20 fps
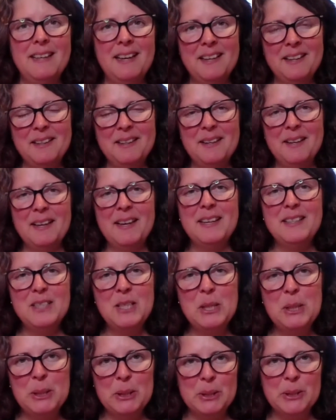And I had
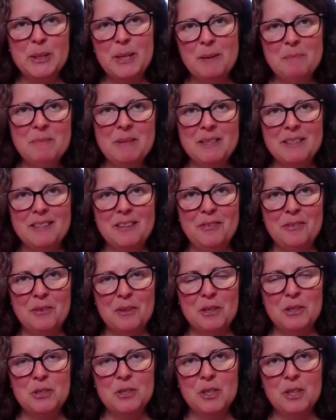to look up the
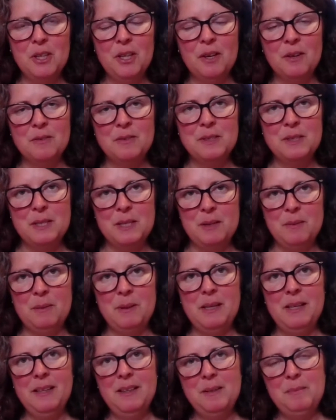definition of
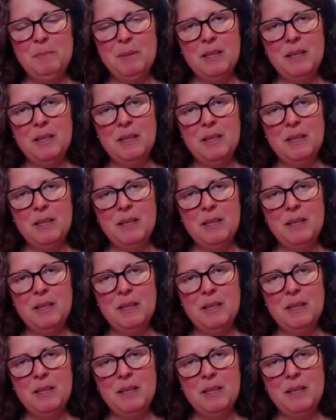seaweed